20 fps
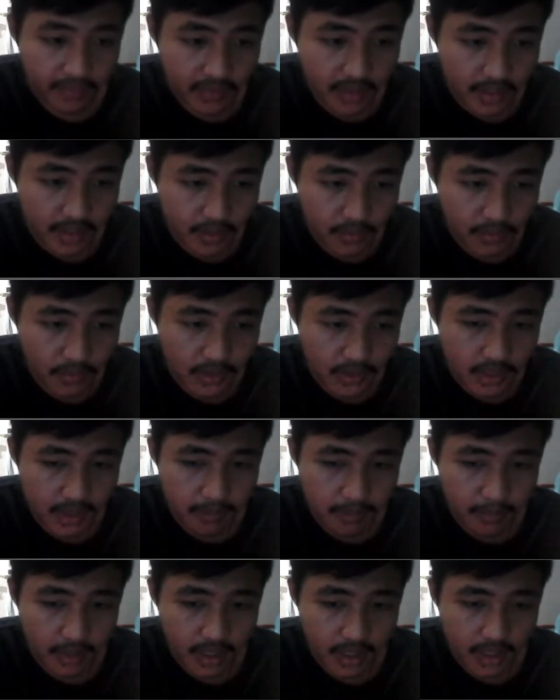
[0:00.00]
This was
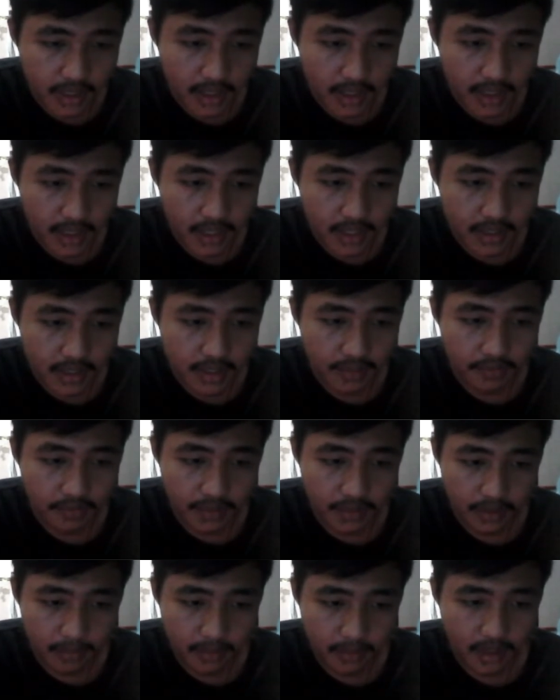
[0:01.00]
made in
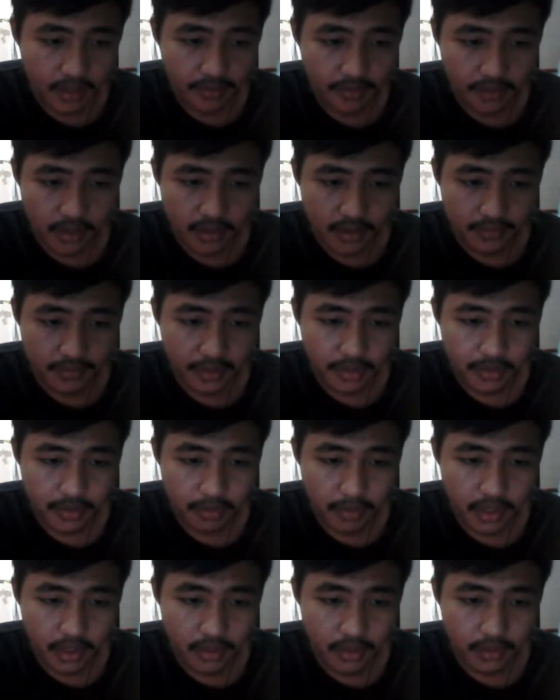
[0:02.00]
SFM. First of all, you
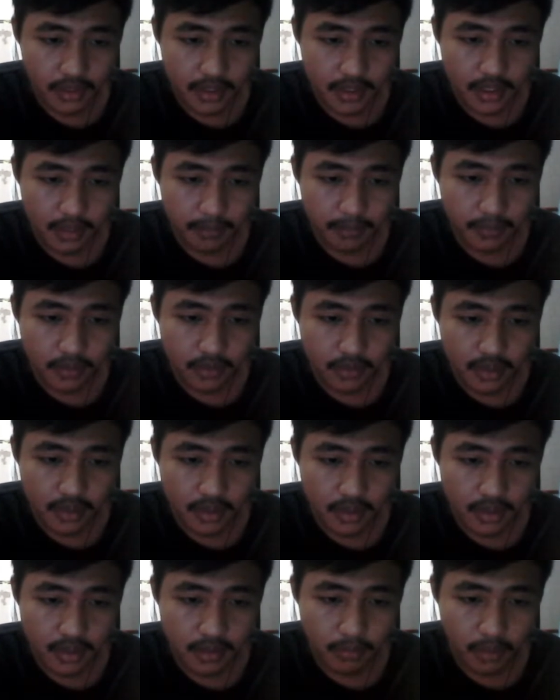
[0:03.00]
may notice I posted
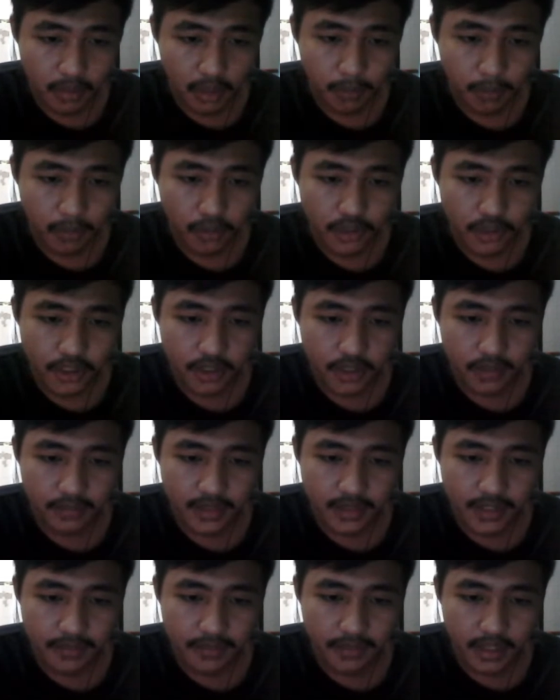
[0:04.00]
a small portion of
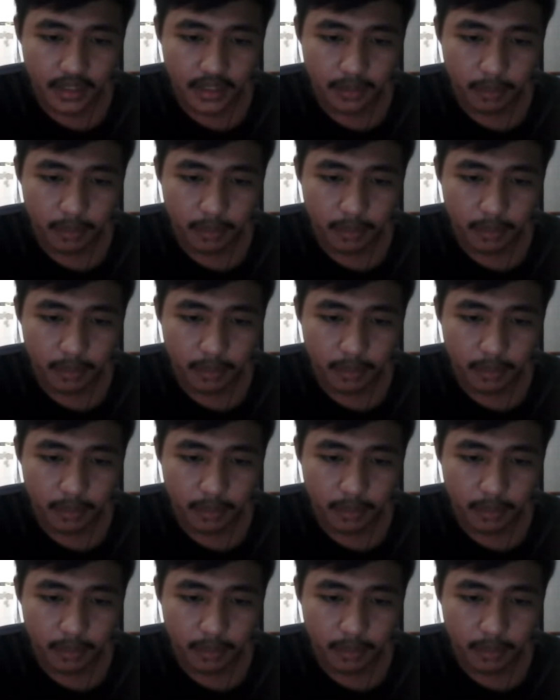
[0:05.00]
this fight